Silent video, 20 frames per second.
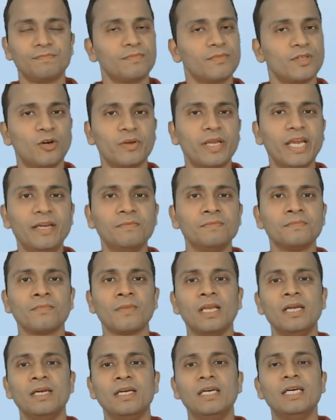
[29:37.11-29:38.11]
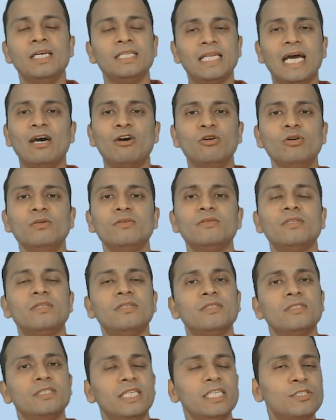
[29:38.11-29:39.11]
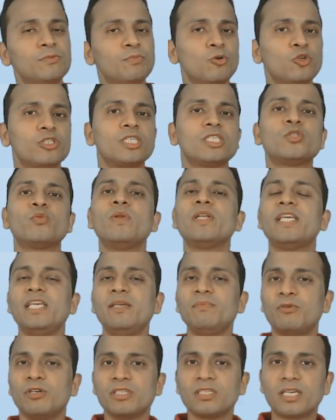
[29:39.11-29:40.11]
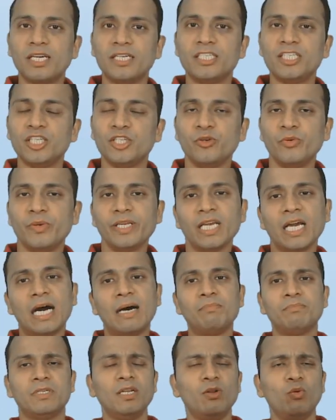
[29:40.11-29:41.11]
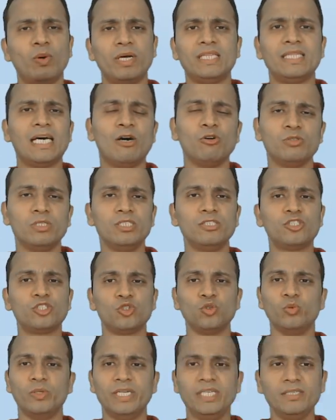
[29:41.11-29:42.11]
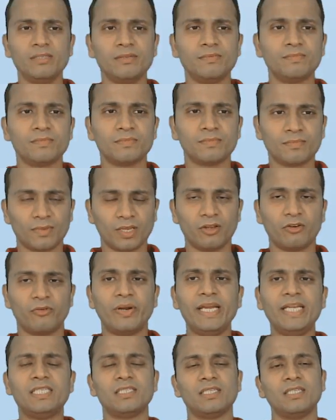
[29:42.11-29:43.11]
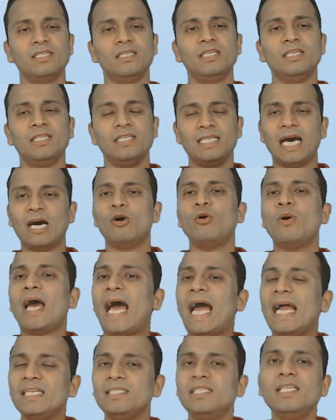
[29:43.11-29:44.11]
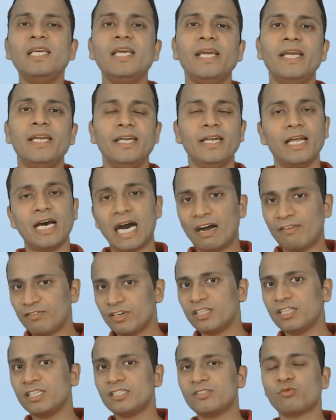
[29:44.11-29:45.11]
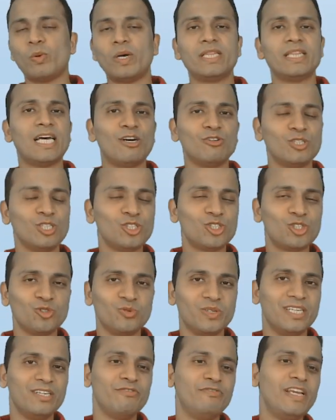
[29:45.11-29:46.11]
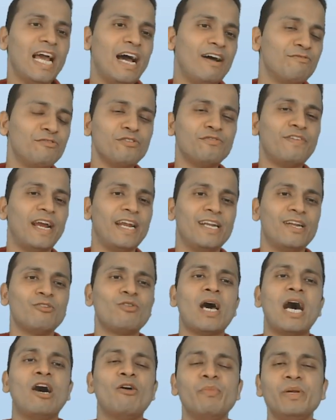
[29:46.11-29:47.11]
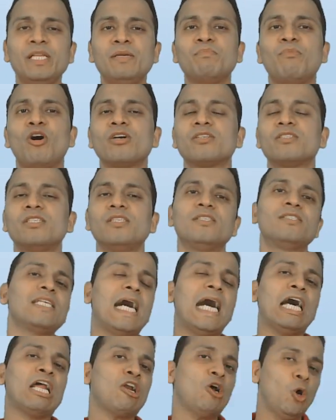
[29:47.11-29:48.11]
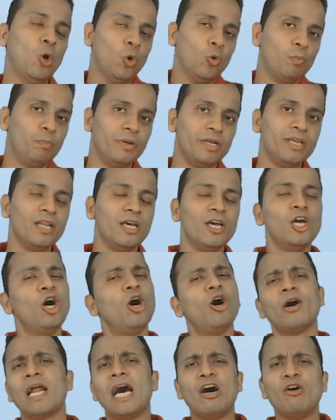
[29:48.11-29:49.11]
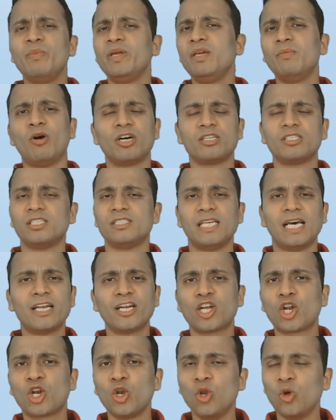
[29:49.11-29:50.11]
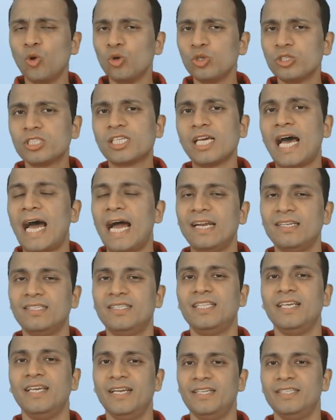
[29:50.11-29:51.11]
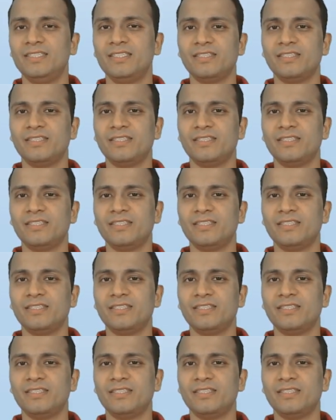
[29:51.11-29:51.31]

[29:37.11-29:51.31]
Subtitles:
Okay. Now this process will keep on continuing up till 1000 student, right? Now at the end, after this 1000 student, we have to find out how many boxes are open or how many boxes are closed at the end.